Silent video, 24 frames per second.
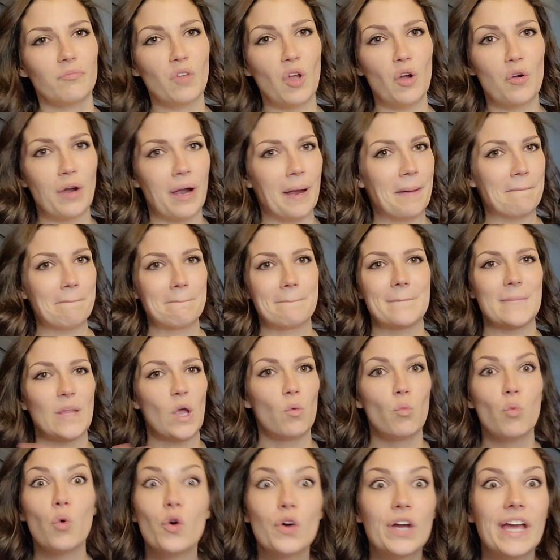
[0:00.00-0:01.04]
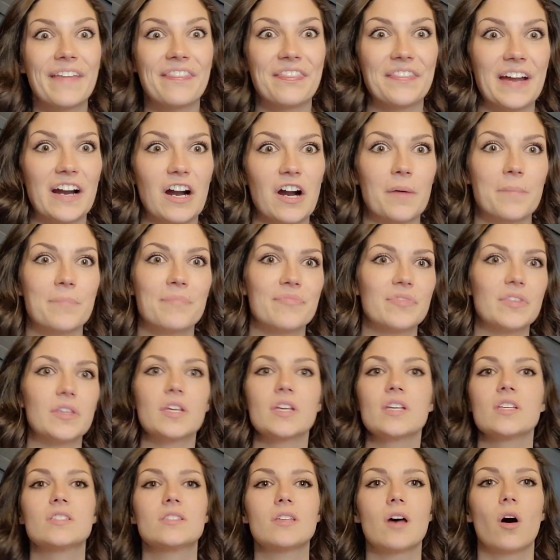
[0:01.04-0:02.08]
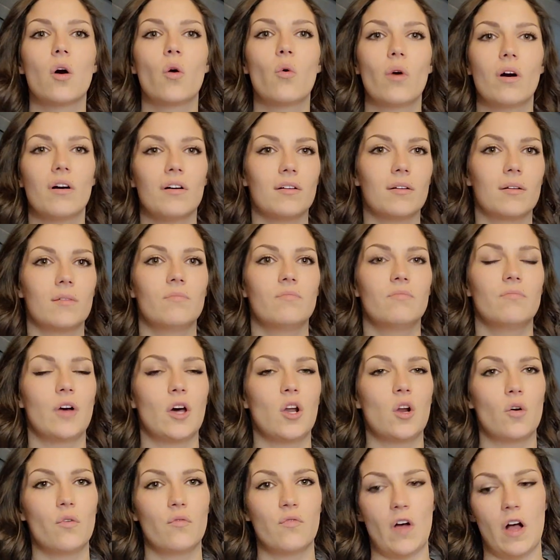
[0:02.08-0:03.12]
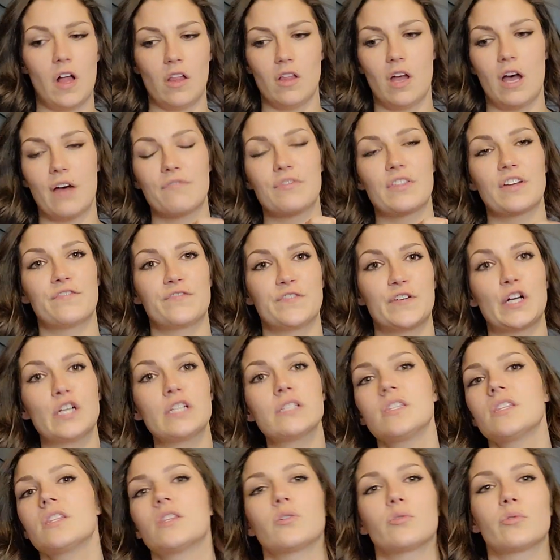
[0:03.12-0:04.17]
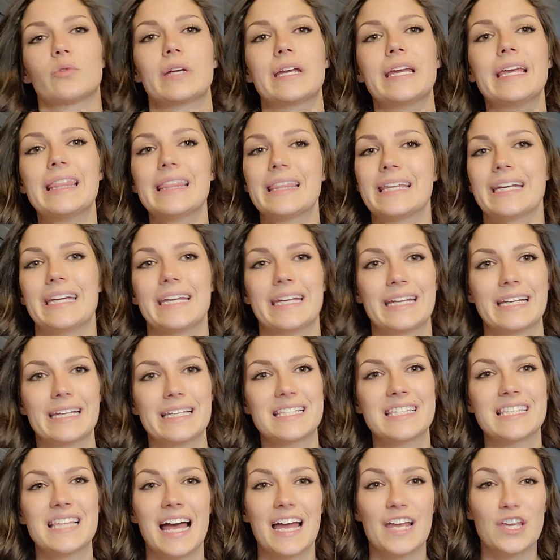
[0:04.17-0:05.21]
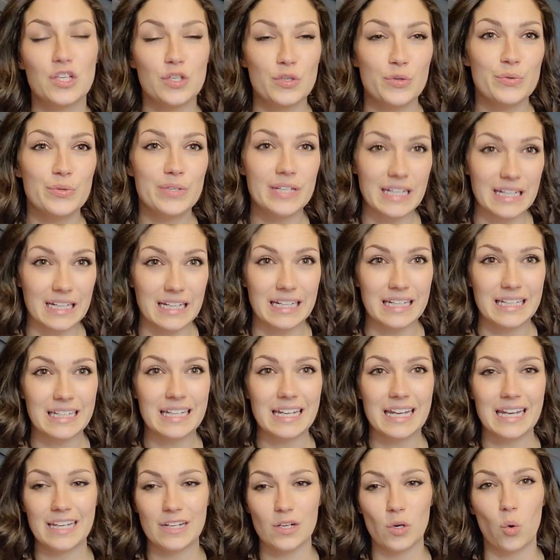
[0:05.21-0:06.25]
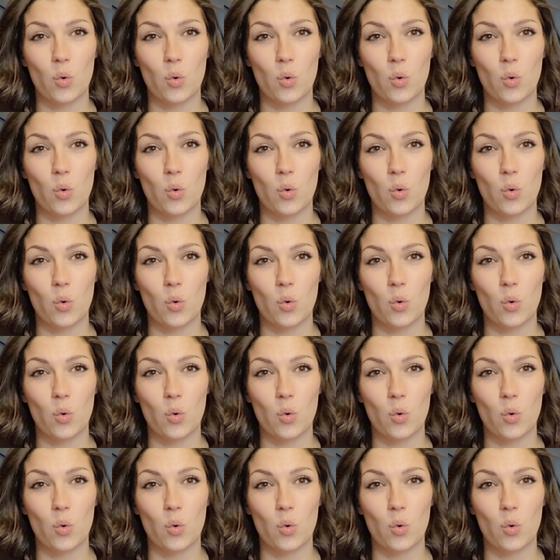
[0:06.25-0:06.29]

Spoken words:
Okay, we'll get there. So funnel fall off. The first 3 things that you need in